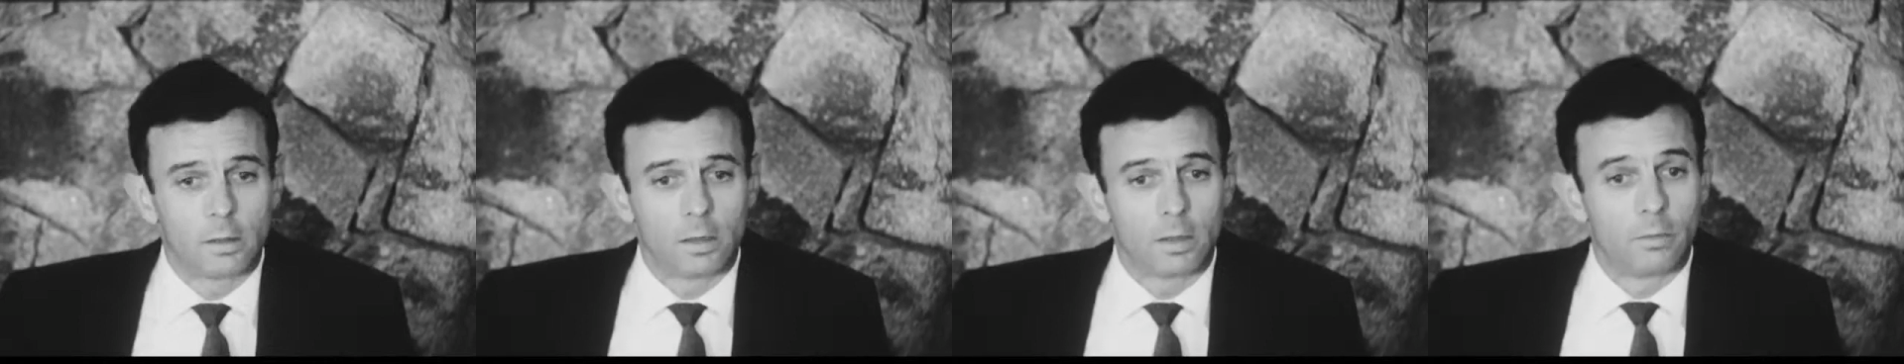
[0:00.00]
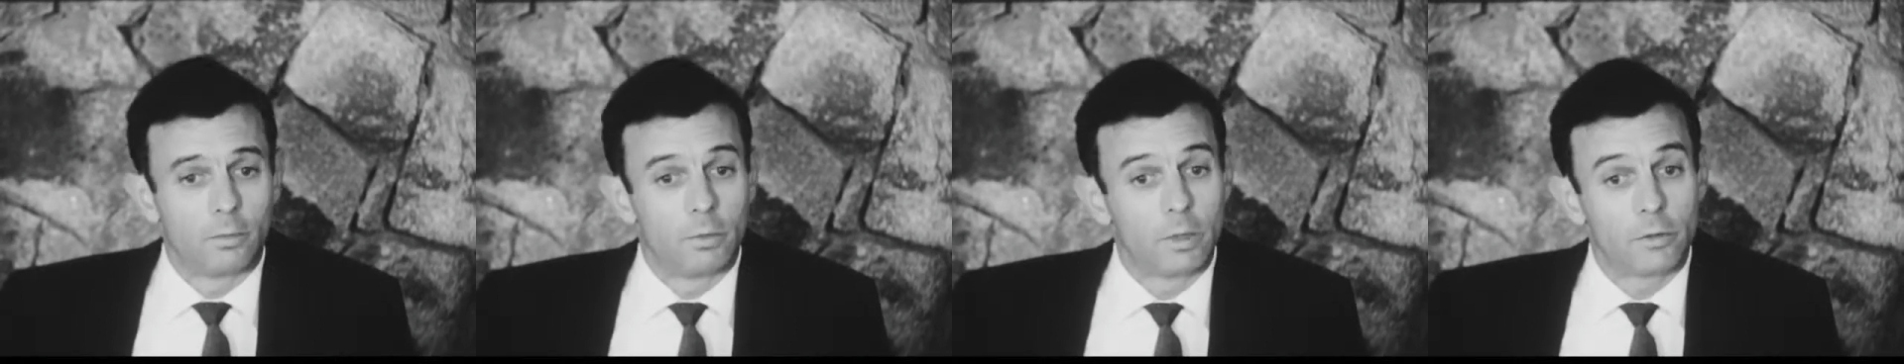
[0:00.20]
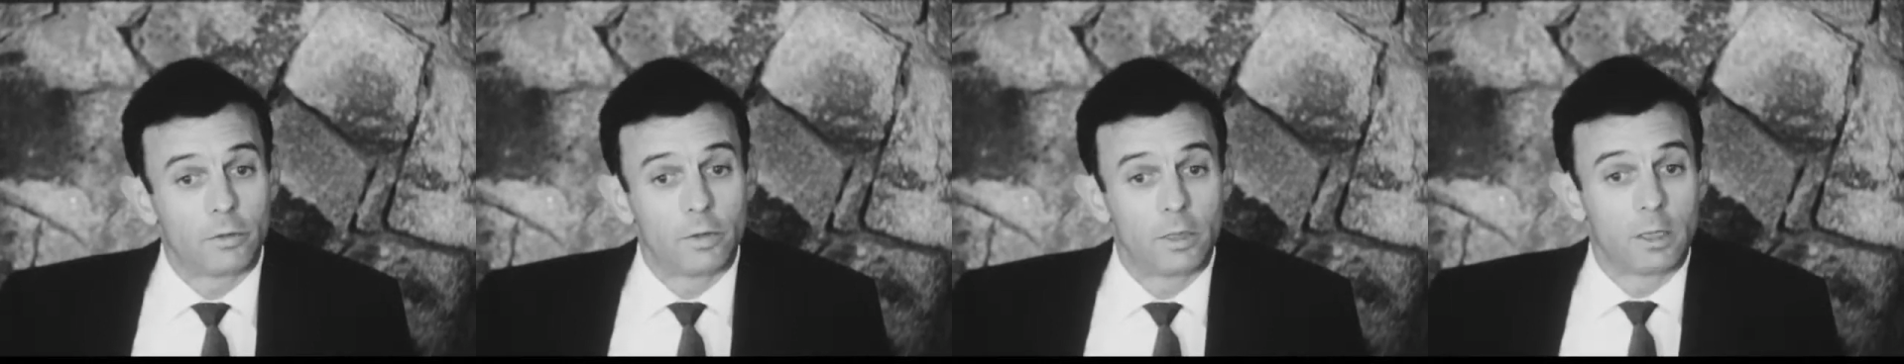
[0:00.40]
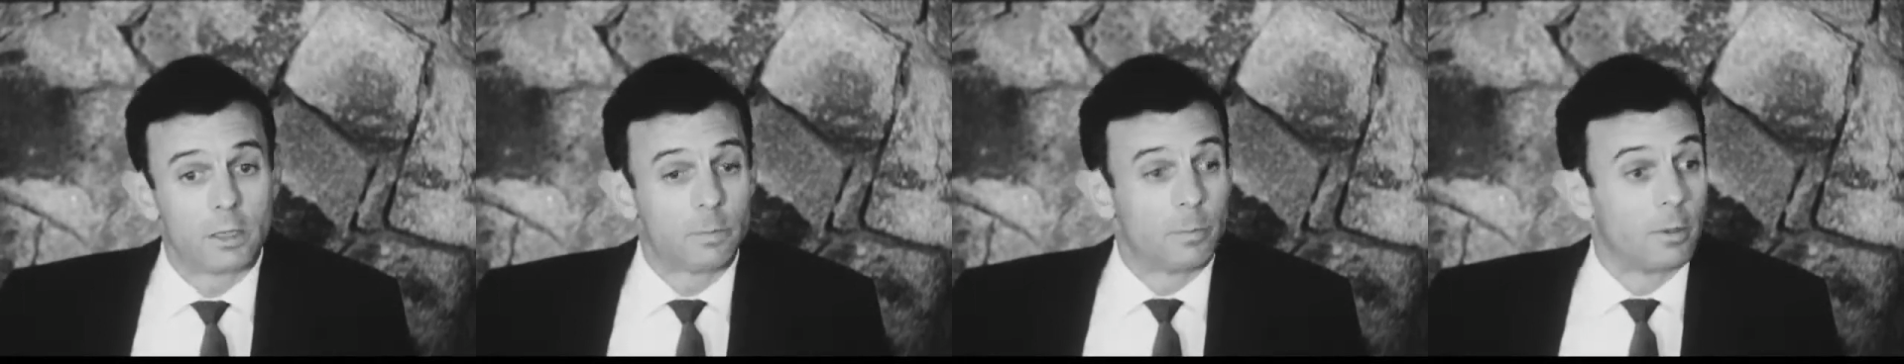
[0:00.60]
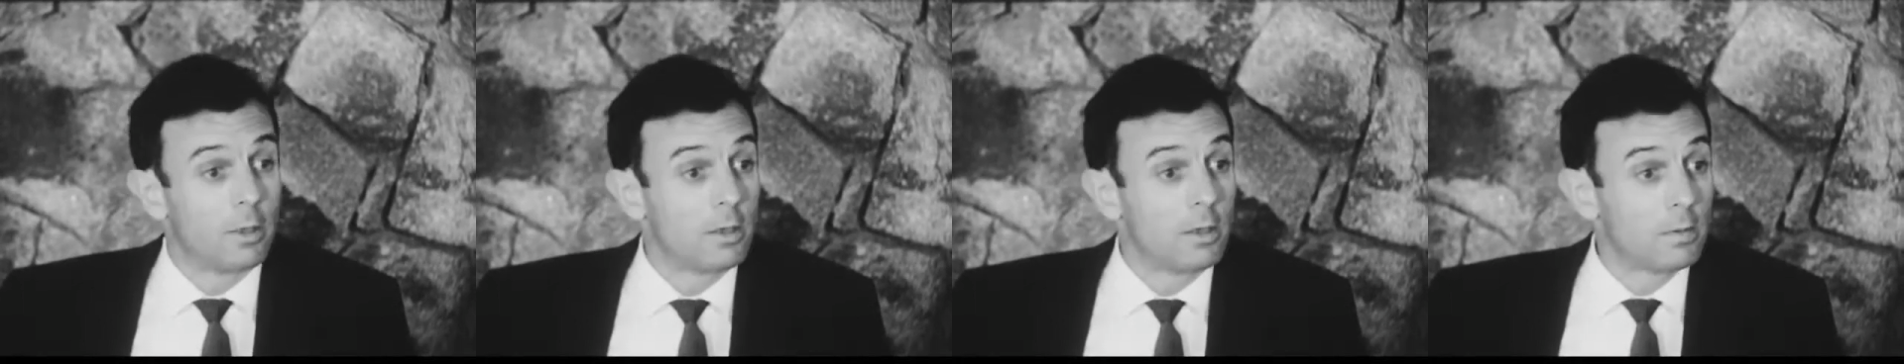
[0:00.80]
uh, what the
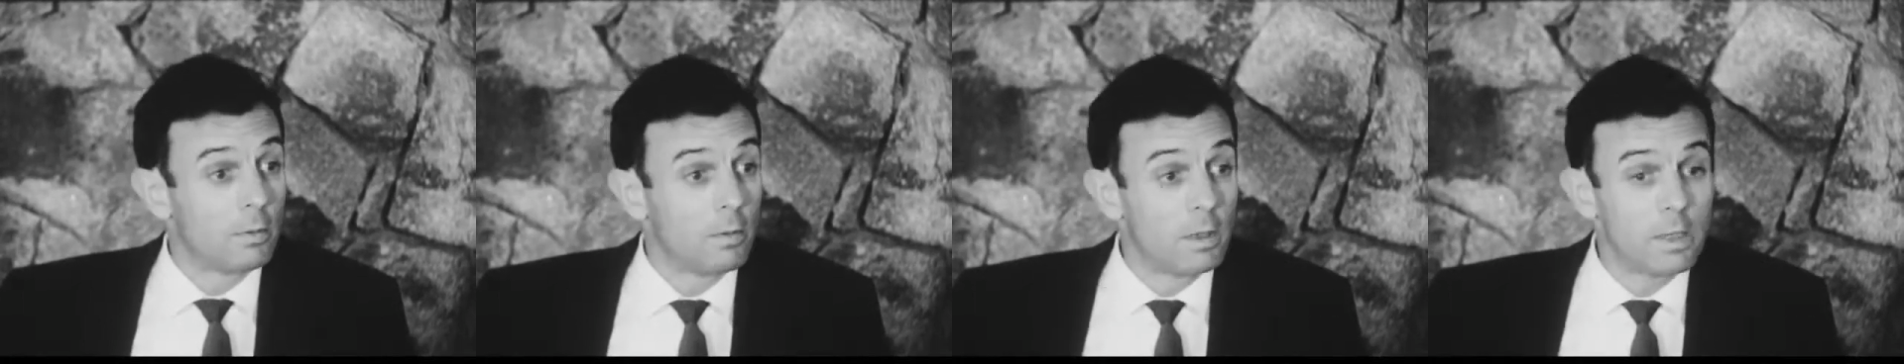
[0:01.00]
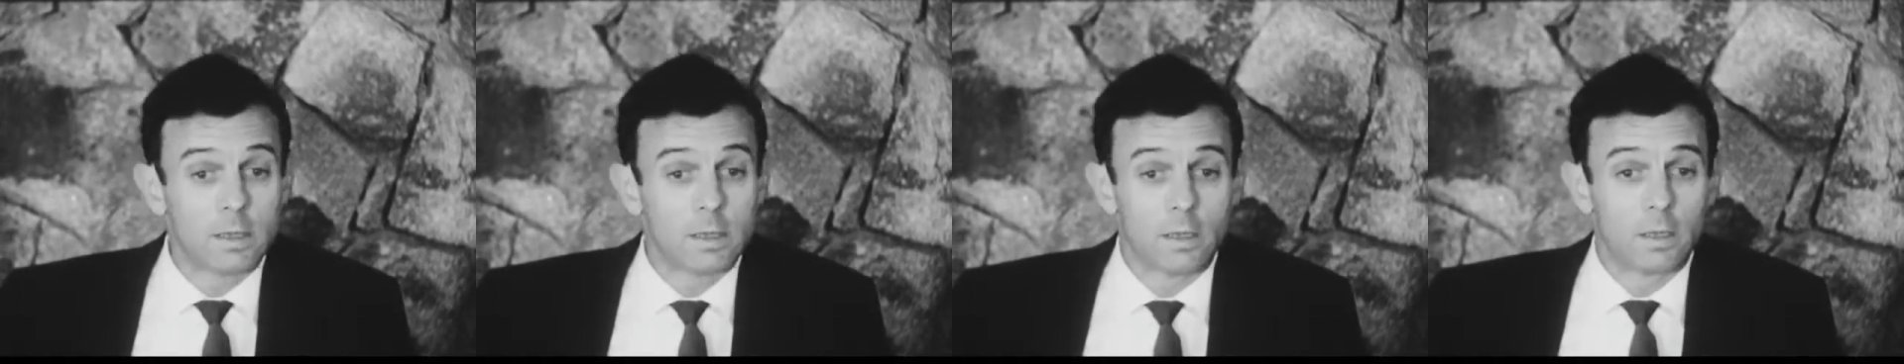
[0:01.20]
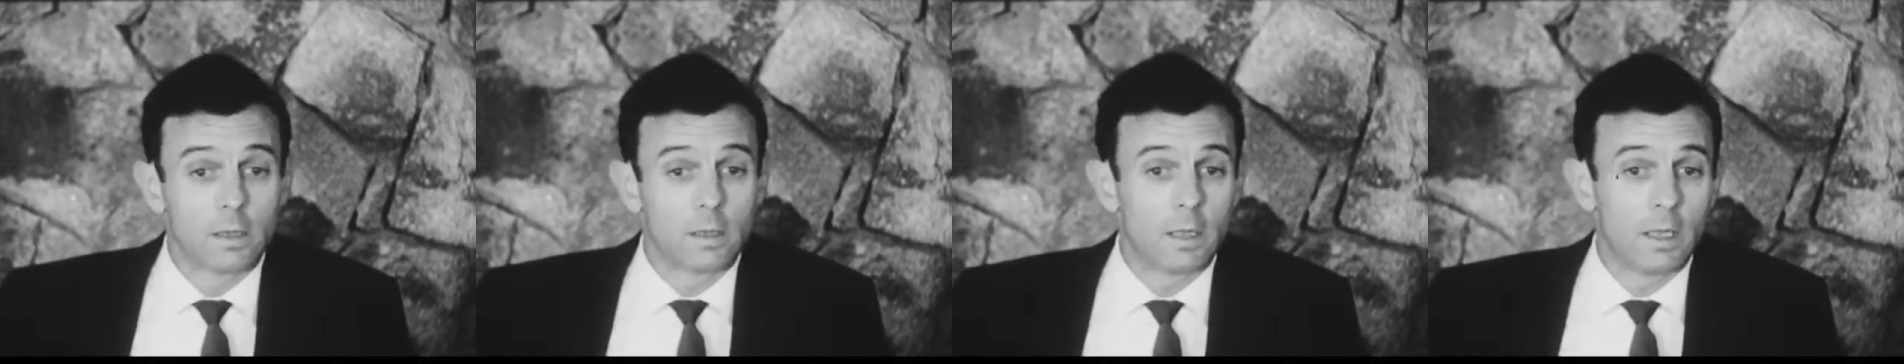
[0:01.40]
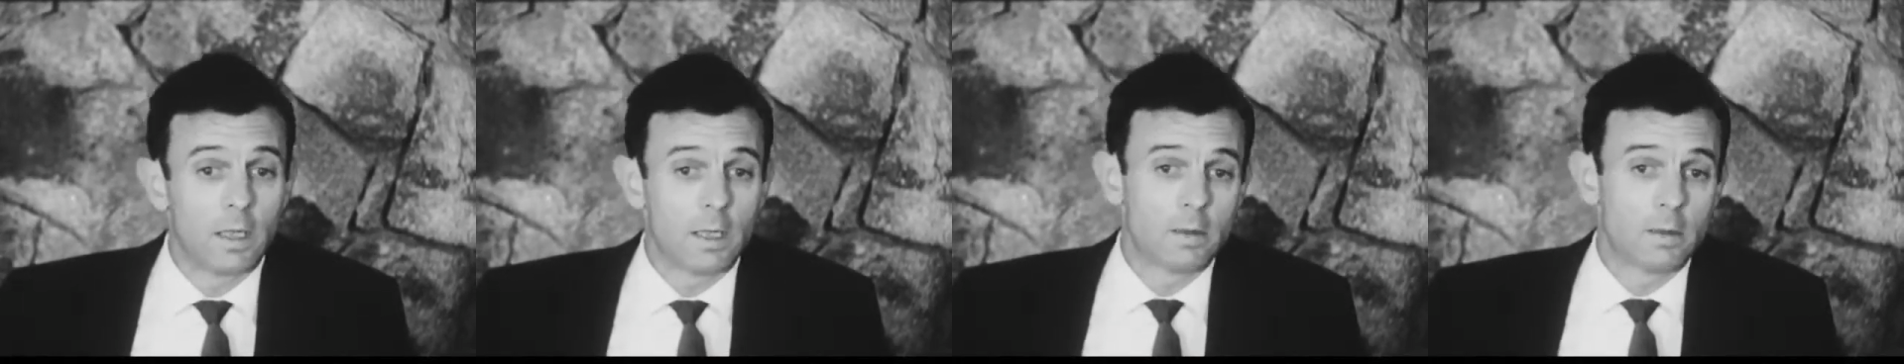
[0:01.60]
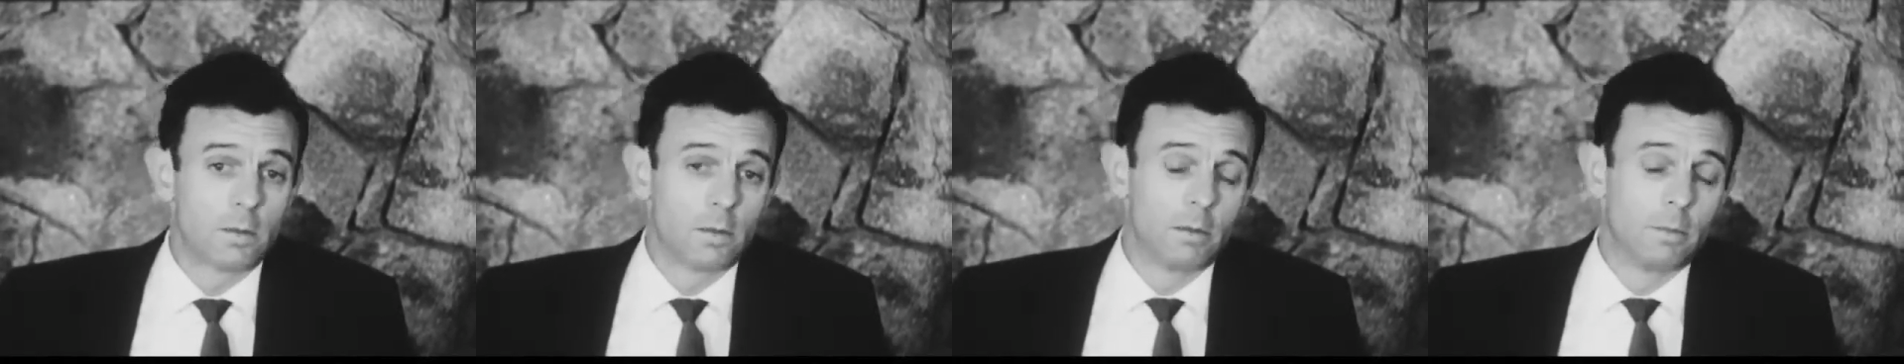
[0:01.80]
experience was in the
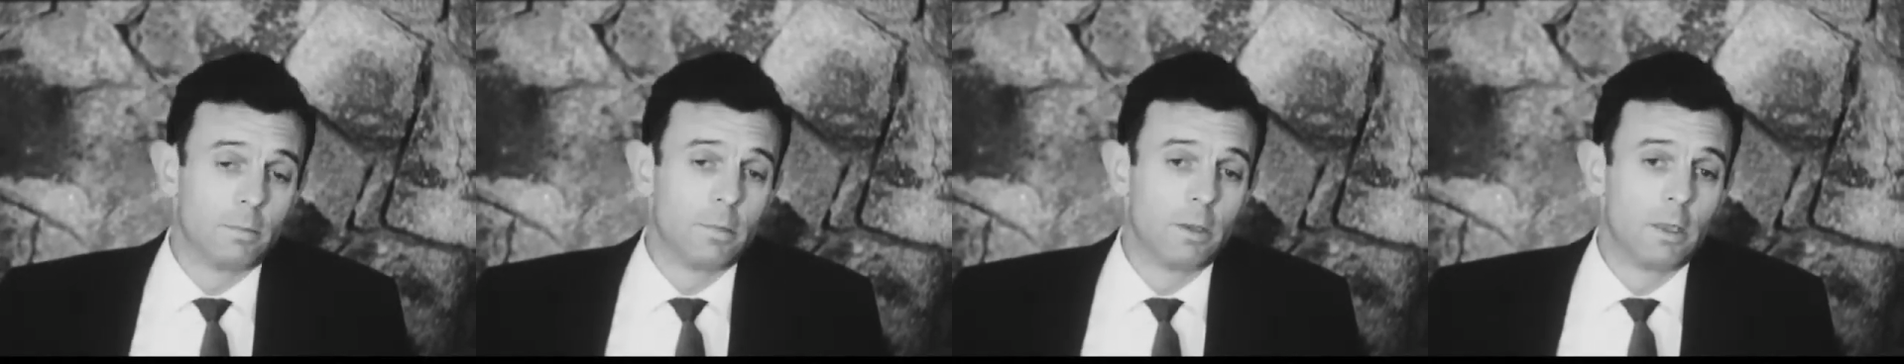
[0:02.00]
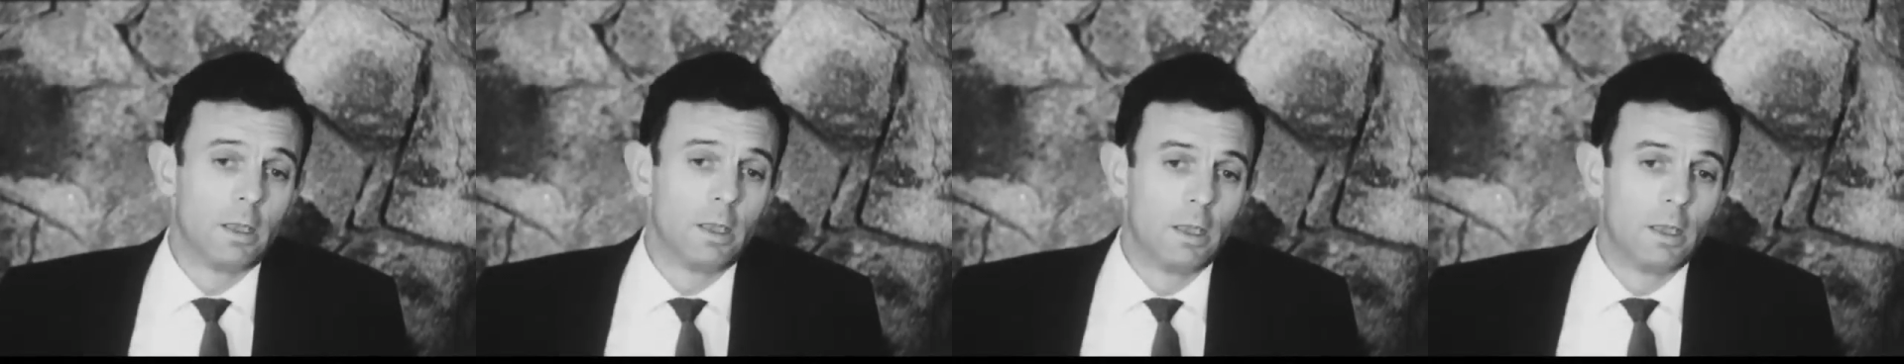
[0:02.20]
classroom.